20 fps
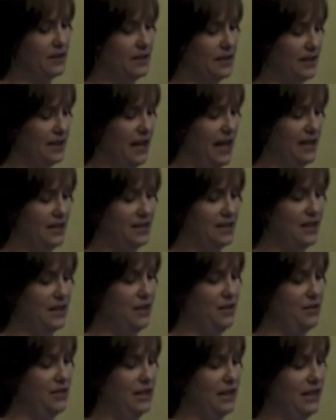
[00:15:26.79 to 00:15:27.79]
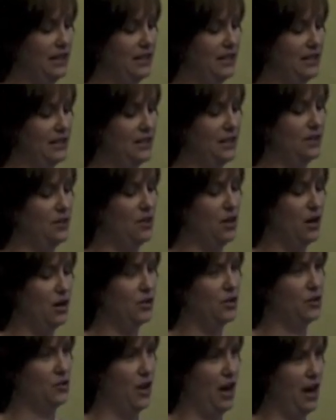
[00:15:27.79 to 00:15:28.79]
the last thing you need is a
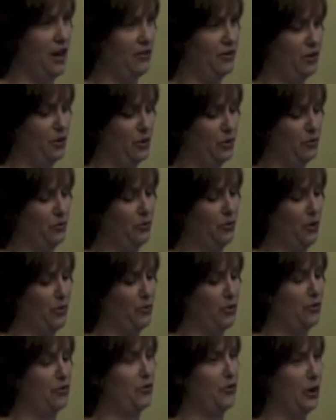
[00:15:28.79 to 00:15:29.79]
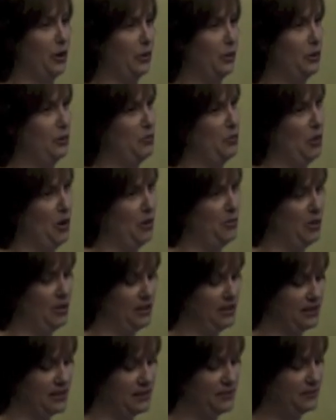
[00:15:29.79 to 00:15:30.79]
long drive to and from your frequent
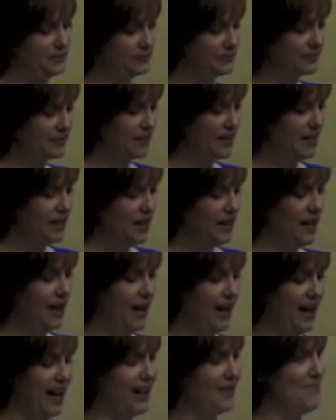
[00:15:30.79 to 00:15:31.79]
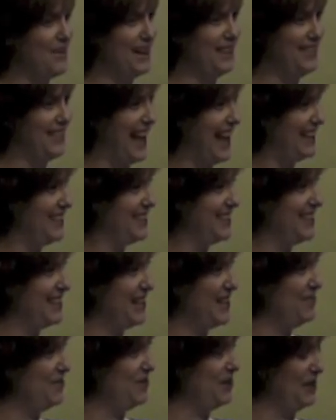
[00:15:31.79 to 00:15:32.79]
appointments. I had my last
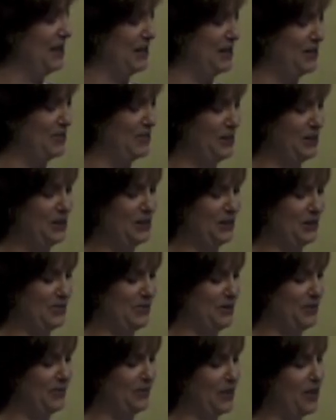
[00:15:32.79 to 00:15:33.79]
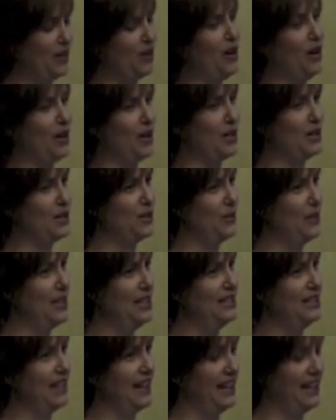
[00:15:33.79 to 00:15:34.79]
chemotherapy treatment on August
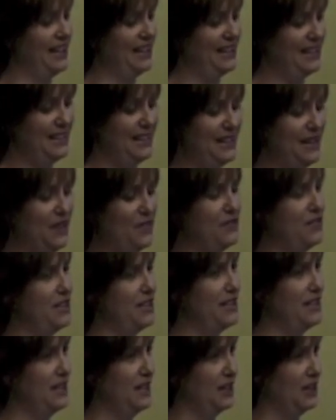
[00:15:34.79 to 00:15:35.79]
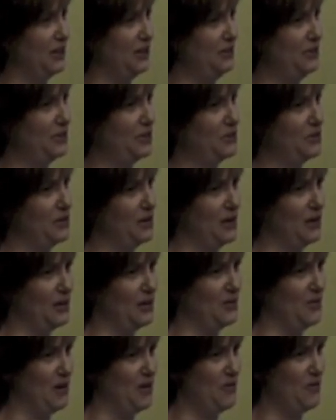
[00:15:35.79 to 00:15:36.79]
22nd of this year, which was
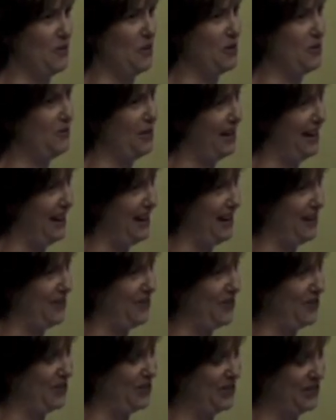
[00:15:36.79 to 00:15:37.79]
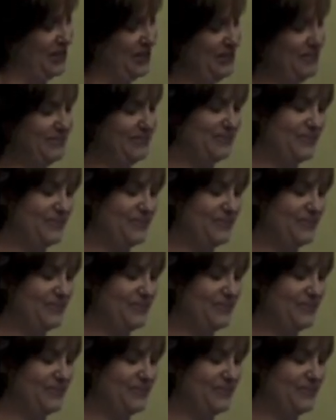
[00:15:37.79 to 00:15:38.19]
also my fourth wedding anniversary.